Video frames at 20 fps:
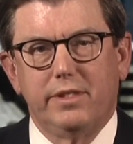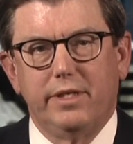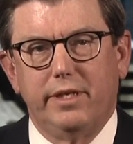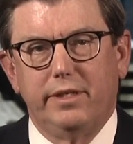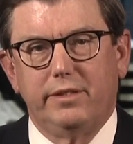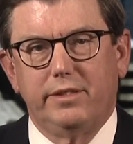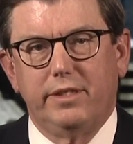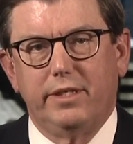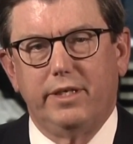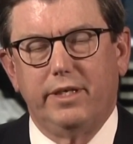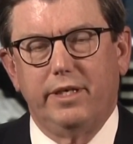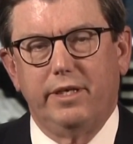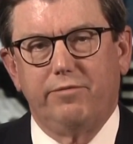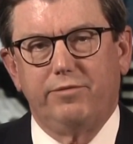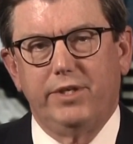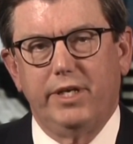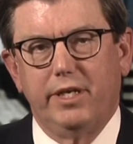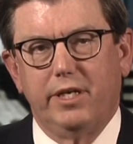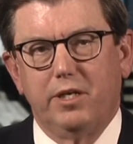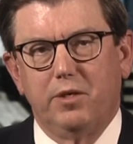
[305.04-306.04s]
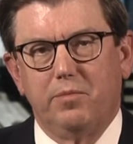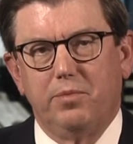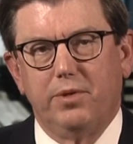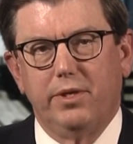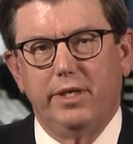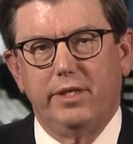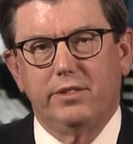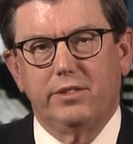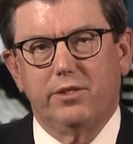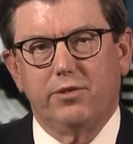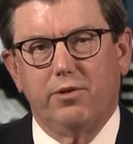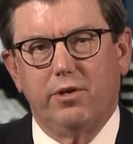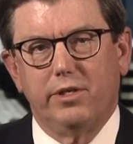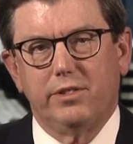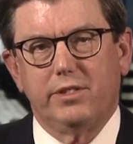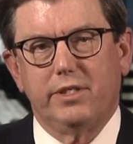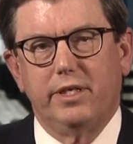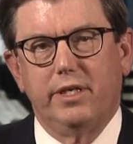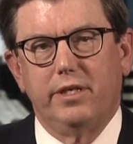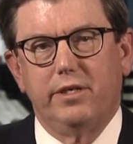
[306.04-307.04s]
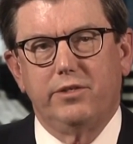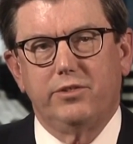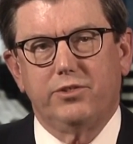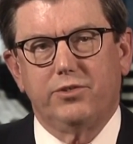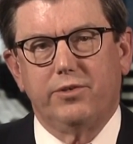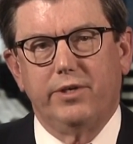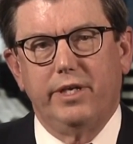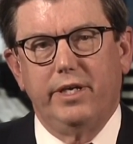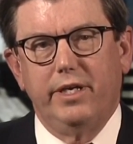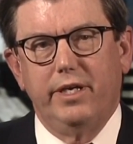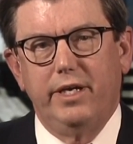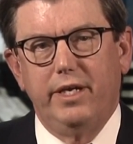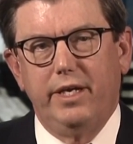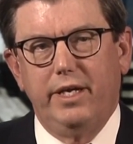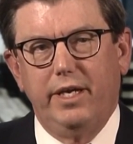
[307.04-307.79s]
that uh, have taken place across the industry.